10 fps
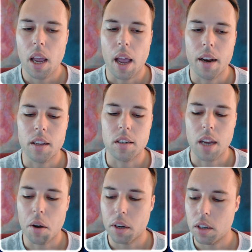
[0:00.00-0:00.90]
And it's
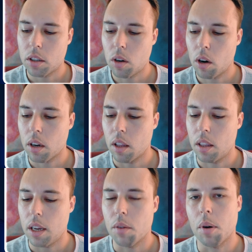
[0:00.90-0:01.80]
now going to start
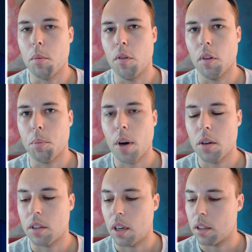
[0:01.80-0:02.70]
the removal
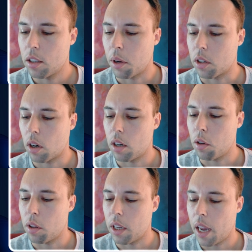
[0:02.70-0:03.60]
process. So it's going to
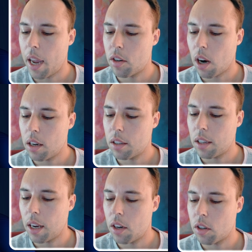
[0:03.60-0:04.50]
do the edge
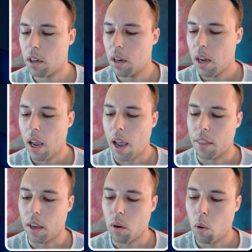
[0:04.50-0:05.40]
uninstallation, and
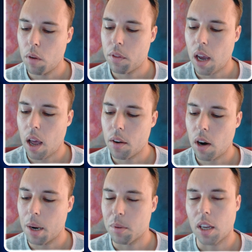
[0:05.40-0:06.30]
then all of the other
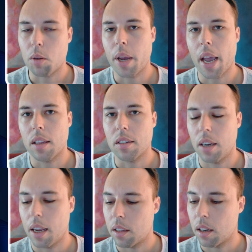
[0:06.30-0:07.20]
items that we had
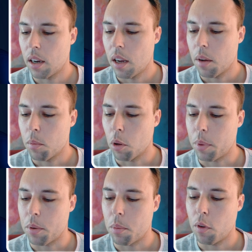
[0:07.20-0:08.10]
selected will
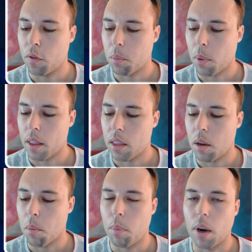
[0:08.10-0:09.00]
be removed by
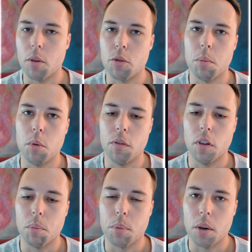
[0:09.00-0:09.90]
the bloat
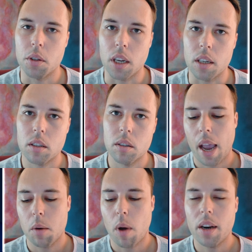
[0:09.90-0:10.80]
removal process.
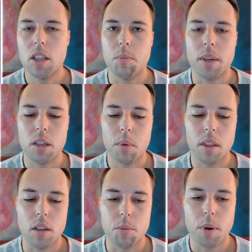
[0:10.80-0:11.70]
And while it's busy
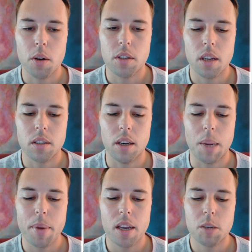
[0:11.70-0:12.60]
with this process,
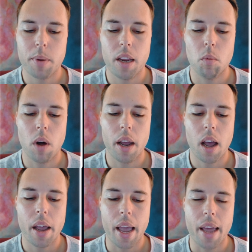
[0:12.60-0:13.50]
let me explain why
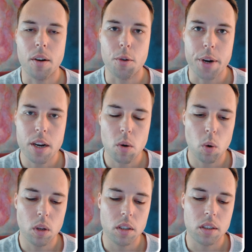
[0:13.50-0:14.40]
I had
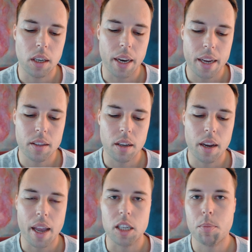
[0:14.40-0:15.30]
recall selected
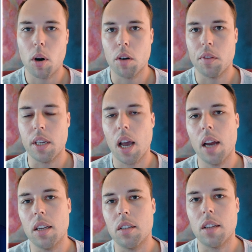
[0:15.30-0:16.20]
as part of the
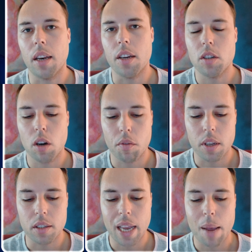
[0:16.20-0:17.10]
uninstallation of
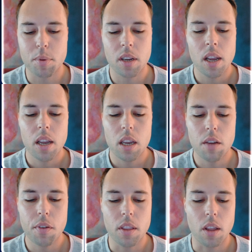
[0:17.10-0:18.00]
these apps,
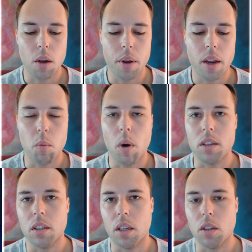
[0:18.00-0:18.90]
even though it
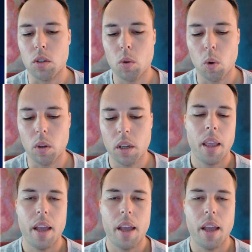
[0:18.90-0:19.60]
wasn't installed.